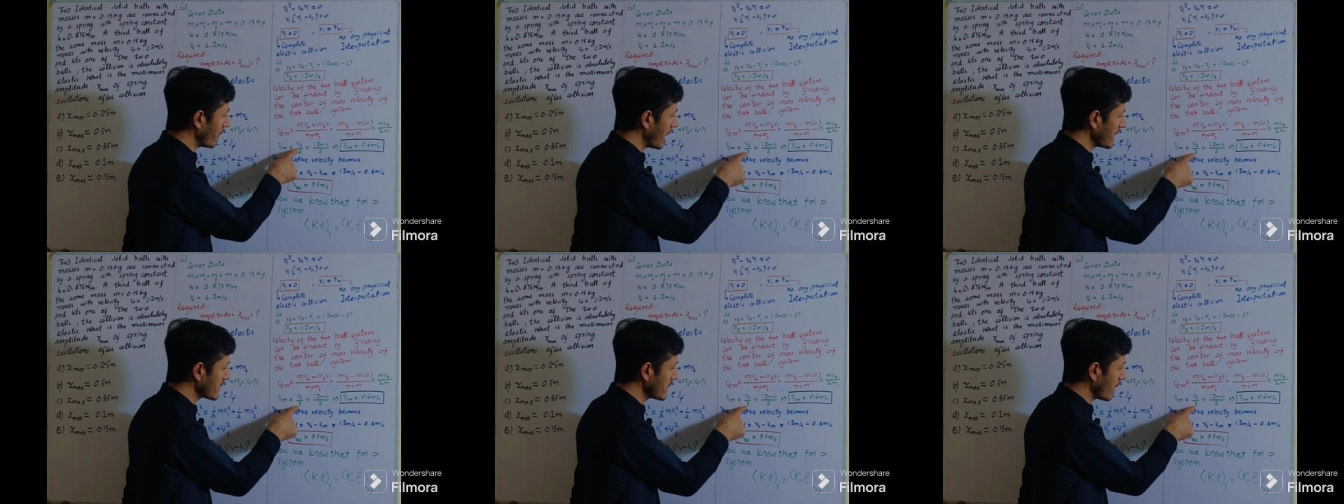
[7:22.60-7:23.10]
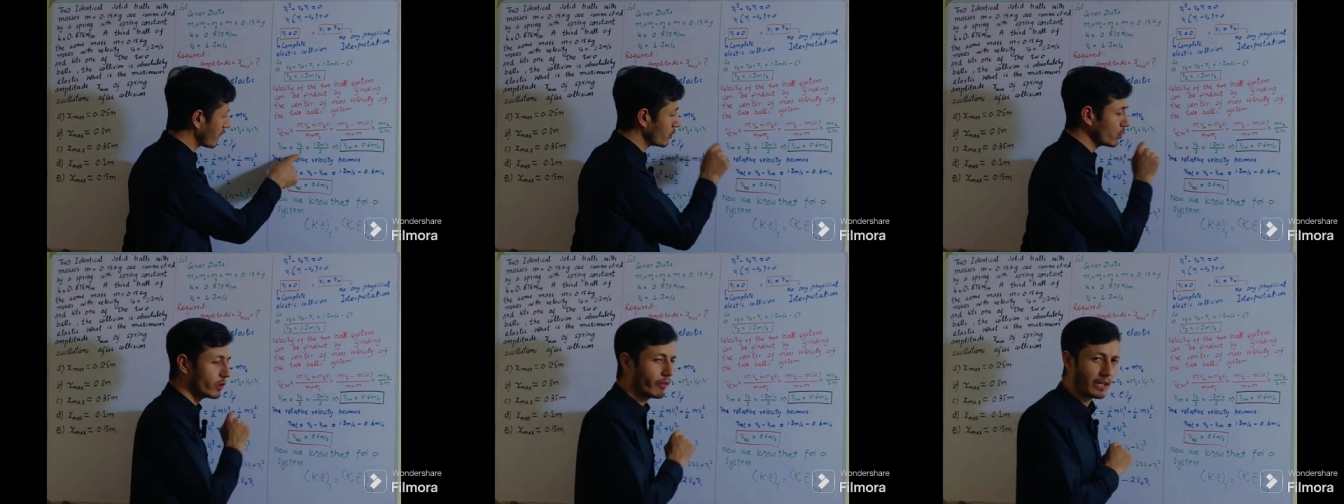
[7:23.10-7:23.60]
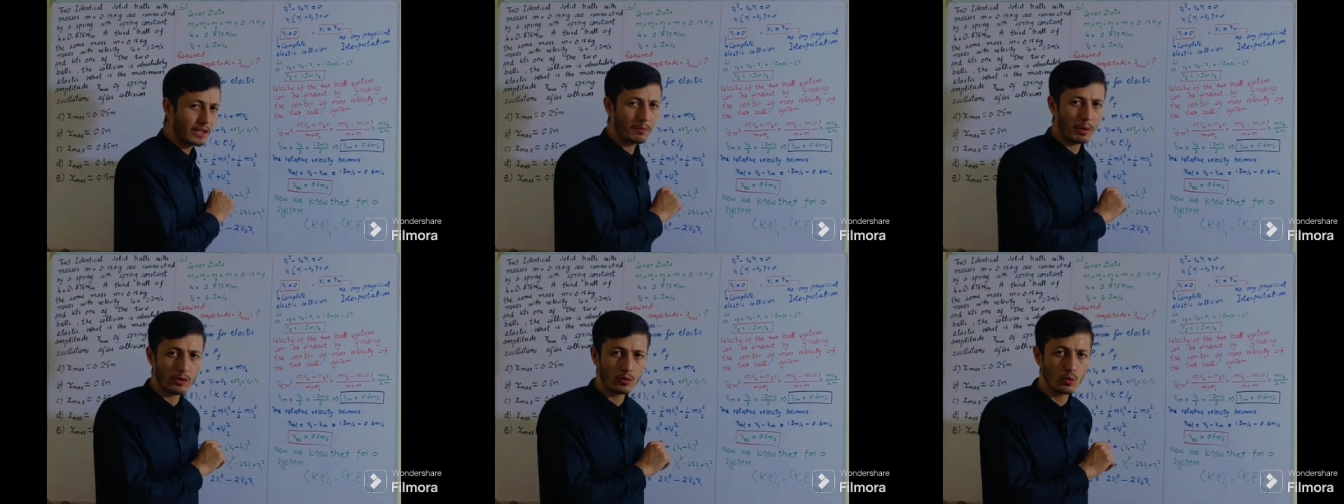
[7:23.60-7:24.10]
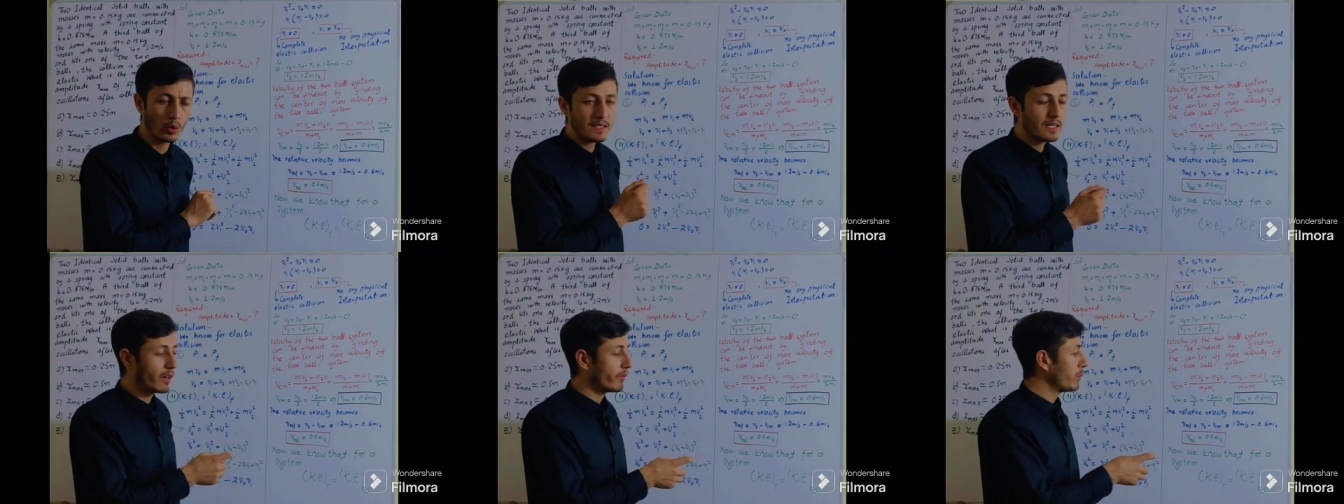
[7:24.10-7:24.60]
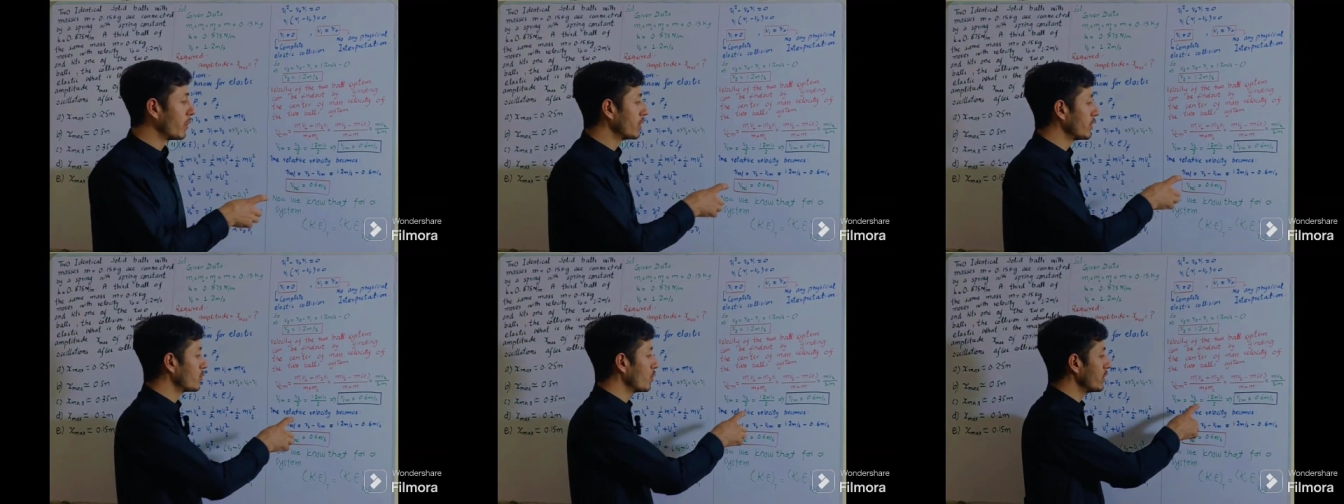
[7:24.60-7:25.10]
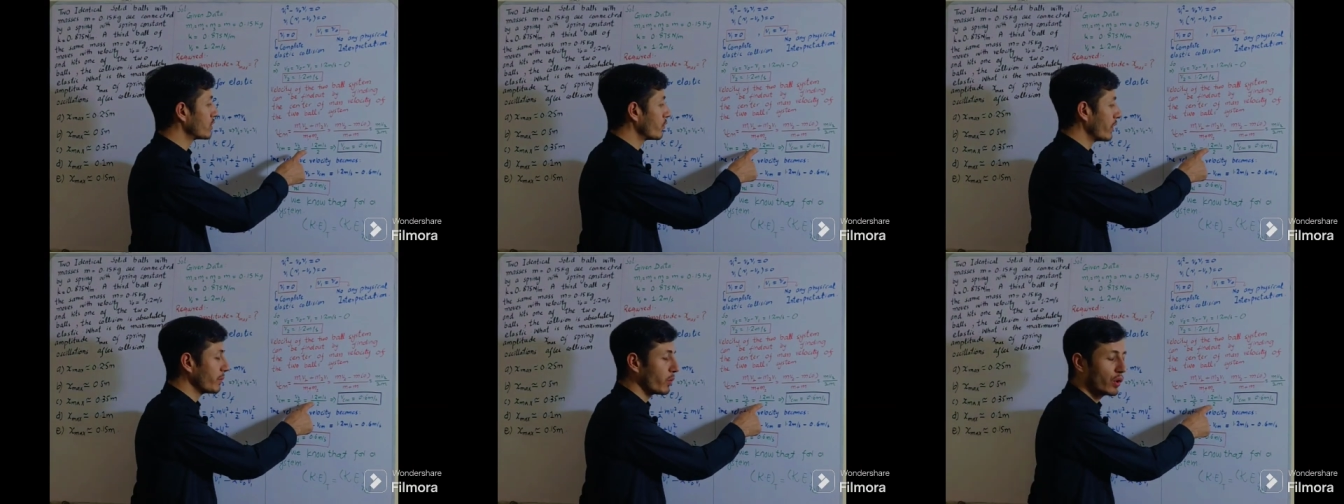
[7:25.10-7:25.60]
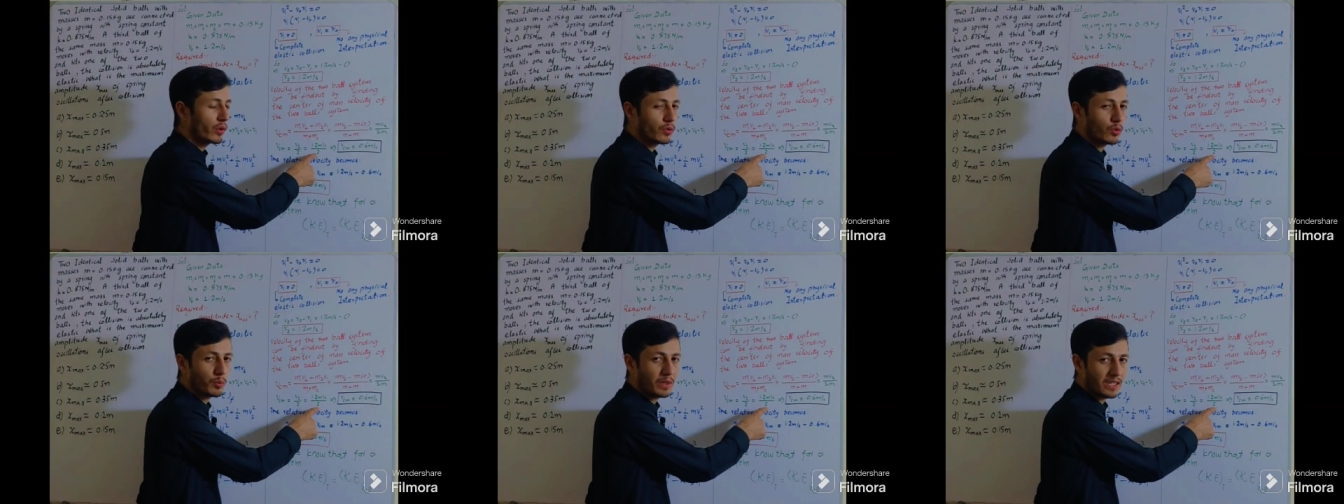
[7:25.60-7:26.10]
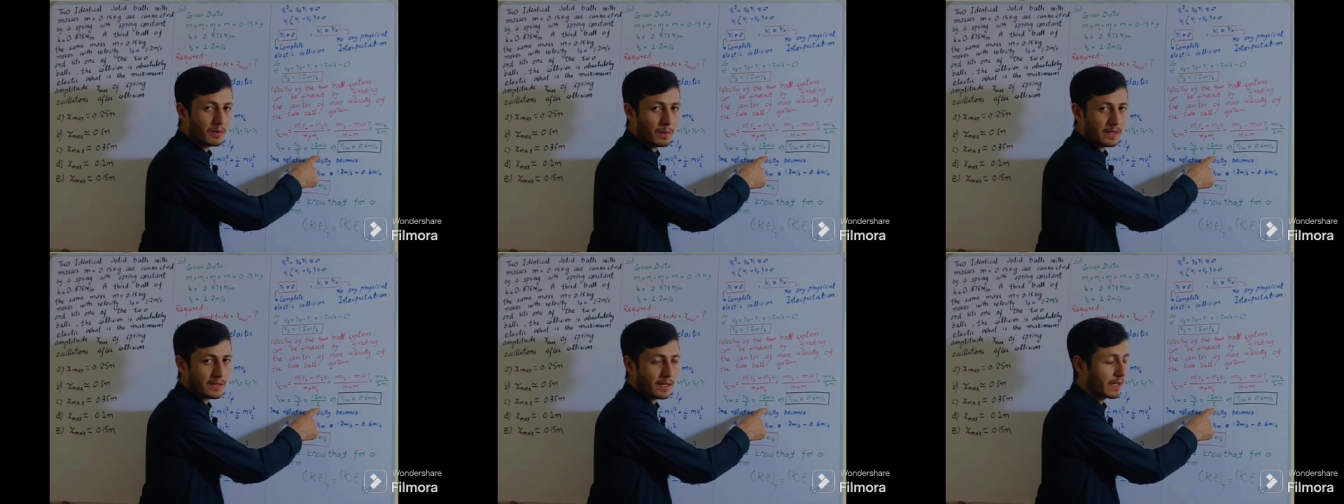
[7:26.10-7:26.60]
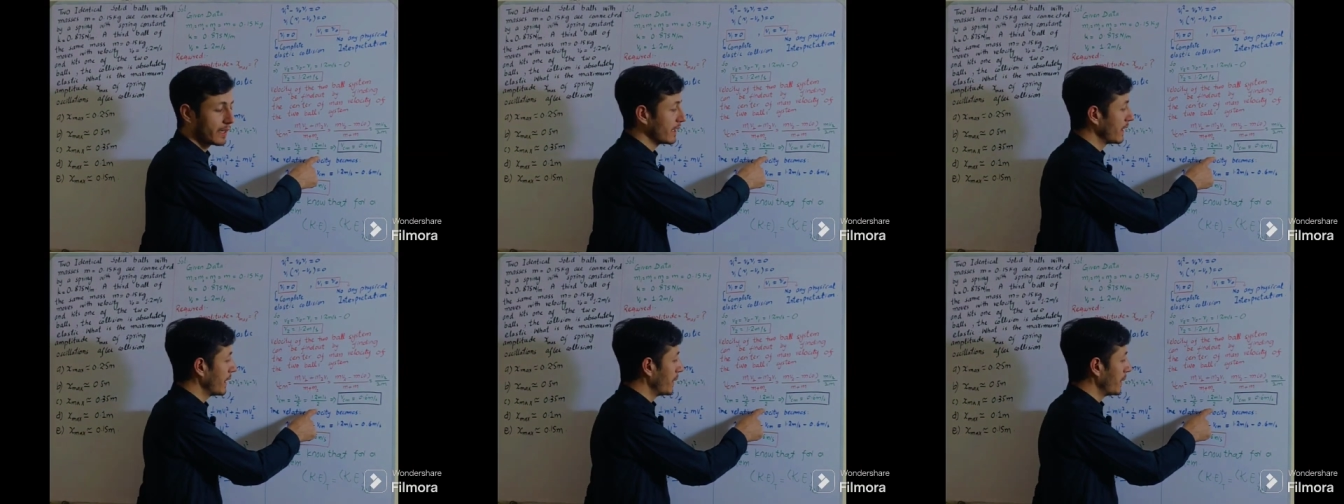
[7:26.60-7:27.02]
velocity of 2 divided by 2. Velocity of body 2 is 1.2 meter per second.